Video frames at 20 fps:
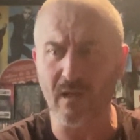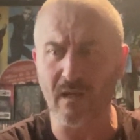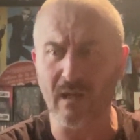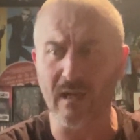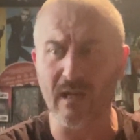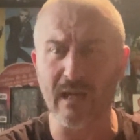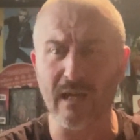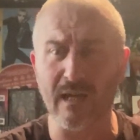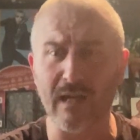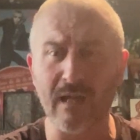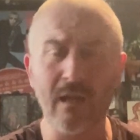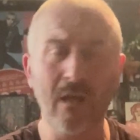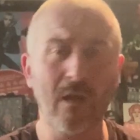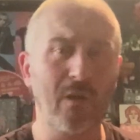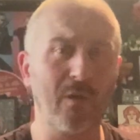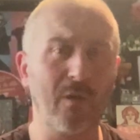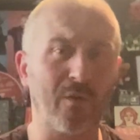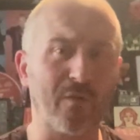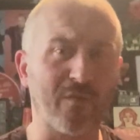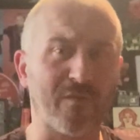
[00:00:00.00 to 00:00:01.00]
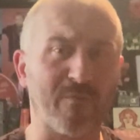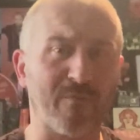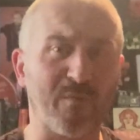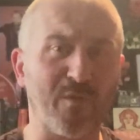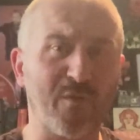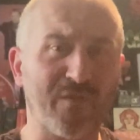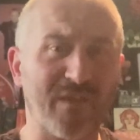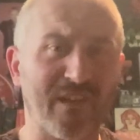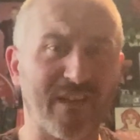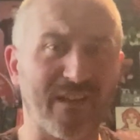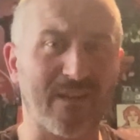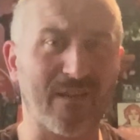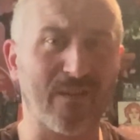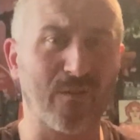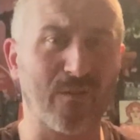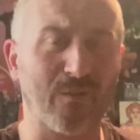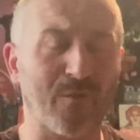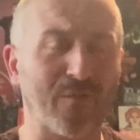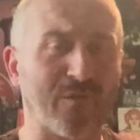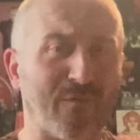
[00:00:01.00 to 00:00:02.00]
Lots of music,
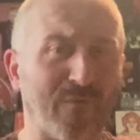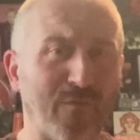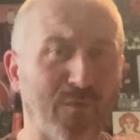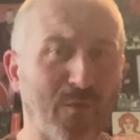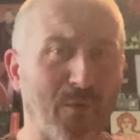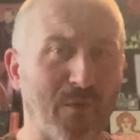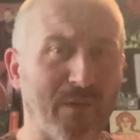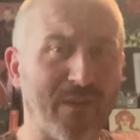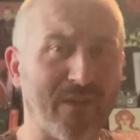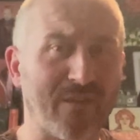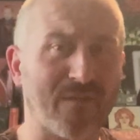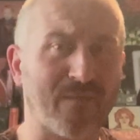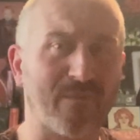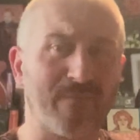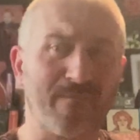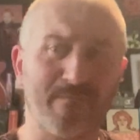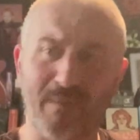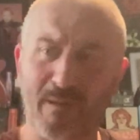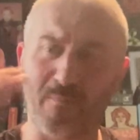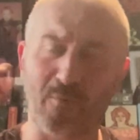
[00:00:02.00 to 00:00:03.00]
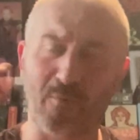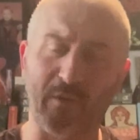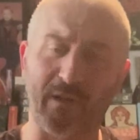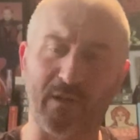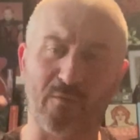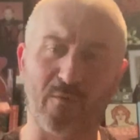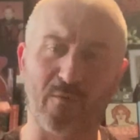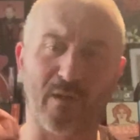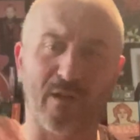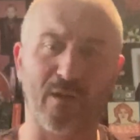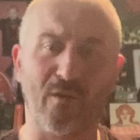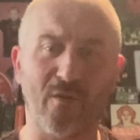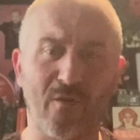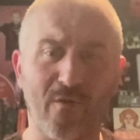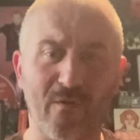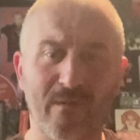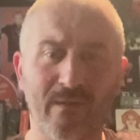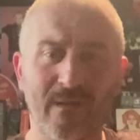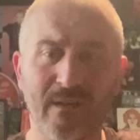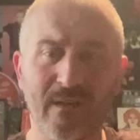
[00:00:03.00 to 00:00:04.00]
lots of noise, big parade going
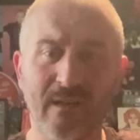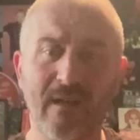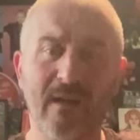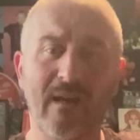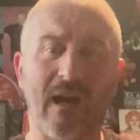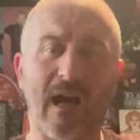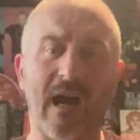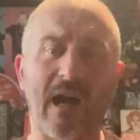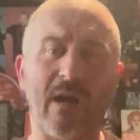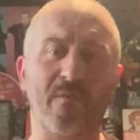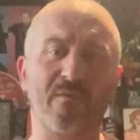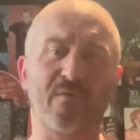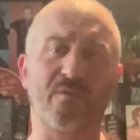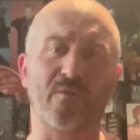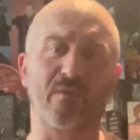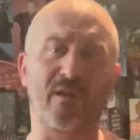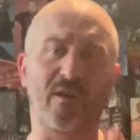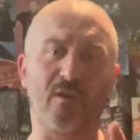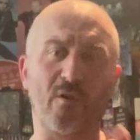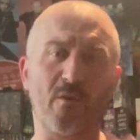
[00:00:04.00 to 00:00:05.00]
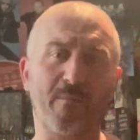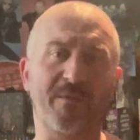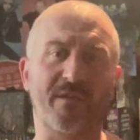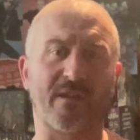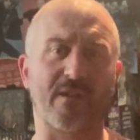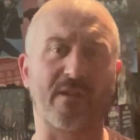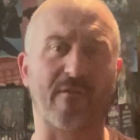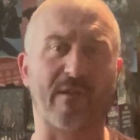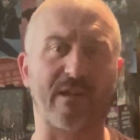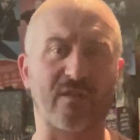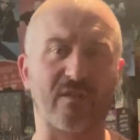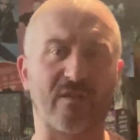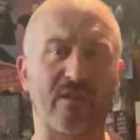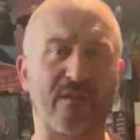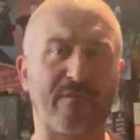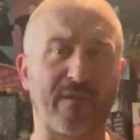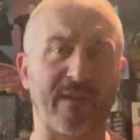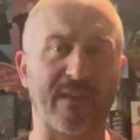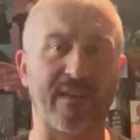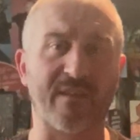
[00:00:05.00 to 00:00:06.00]
along. I was going in the opposite direction
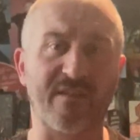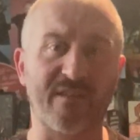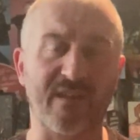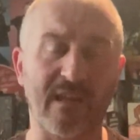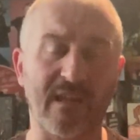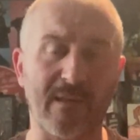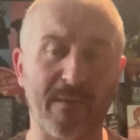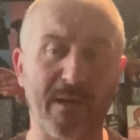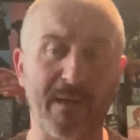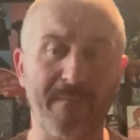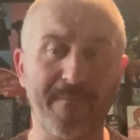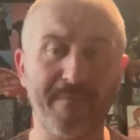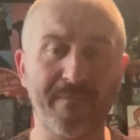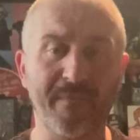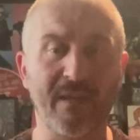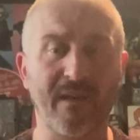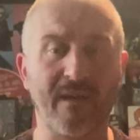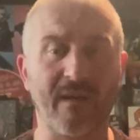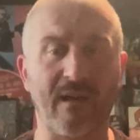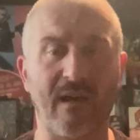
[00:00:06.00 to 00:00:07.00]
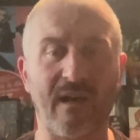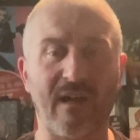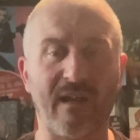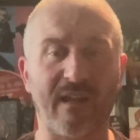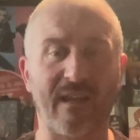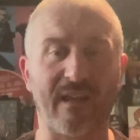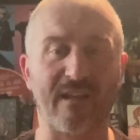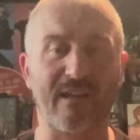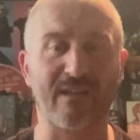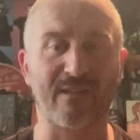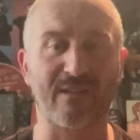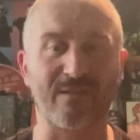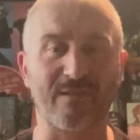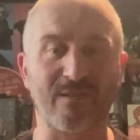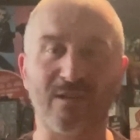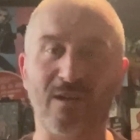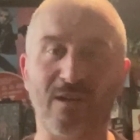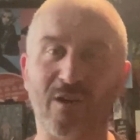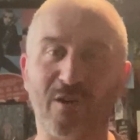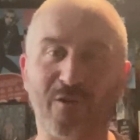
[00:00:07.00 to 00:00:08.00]
to find the cinema and then had to
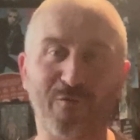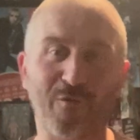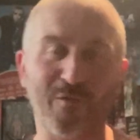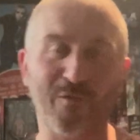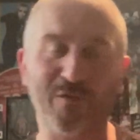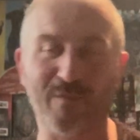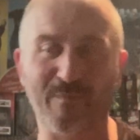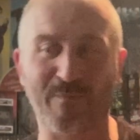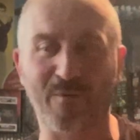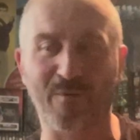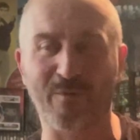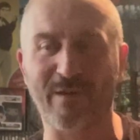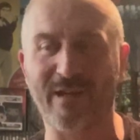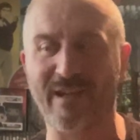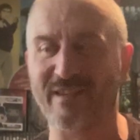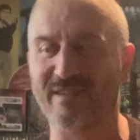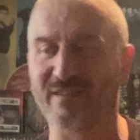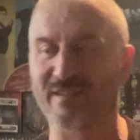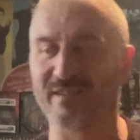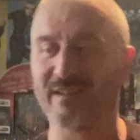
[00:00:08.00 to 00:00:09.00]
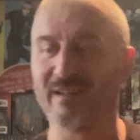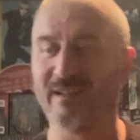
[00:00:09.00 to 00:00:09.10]
cut across the parade.